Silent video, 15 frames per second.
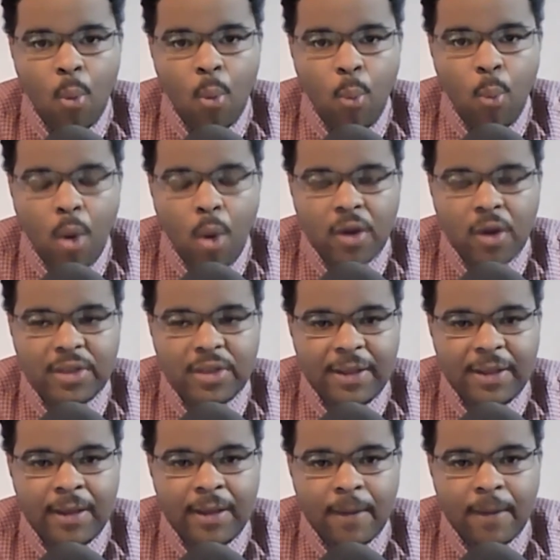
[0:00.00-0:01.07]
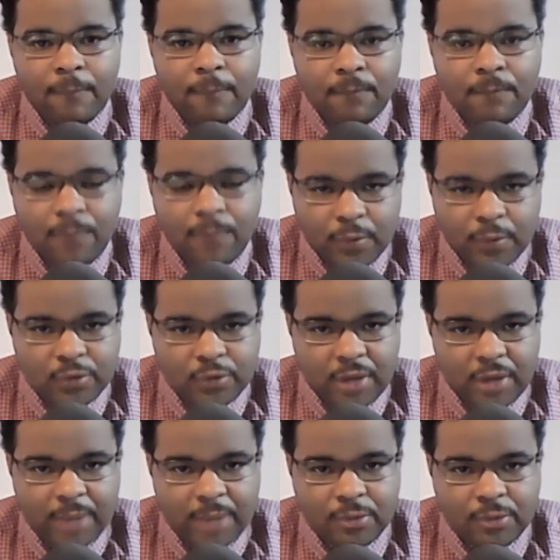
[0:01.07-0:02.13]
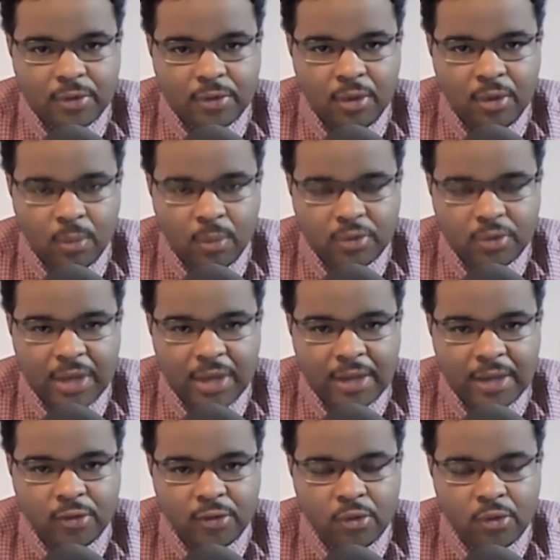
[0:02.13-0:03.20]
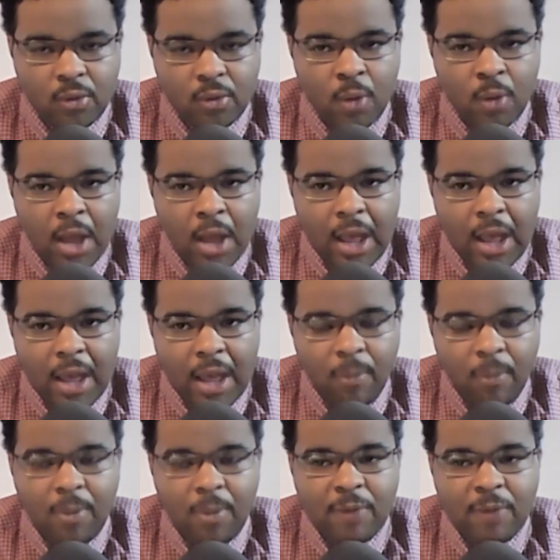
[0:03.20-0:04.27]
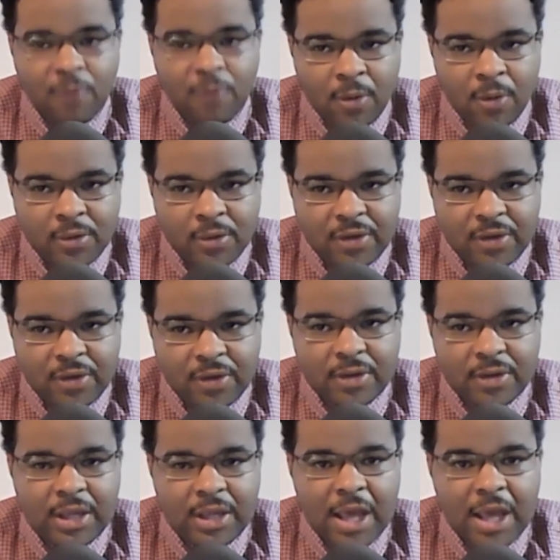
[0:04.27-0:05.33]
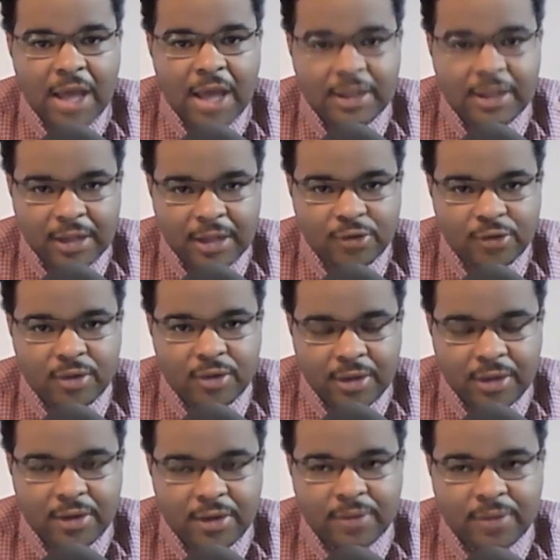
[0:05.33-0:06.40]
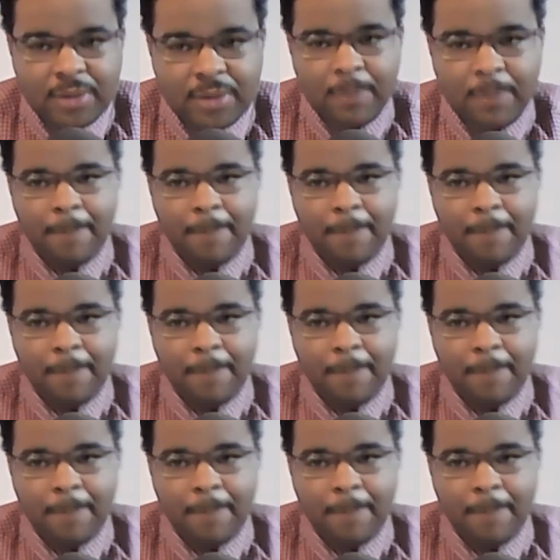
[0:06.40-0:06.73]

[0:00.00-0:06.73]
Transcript: what are the first steps you will take to implement voter integrity and election integrity?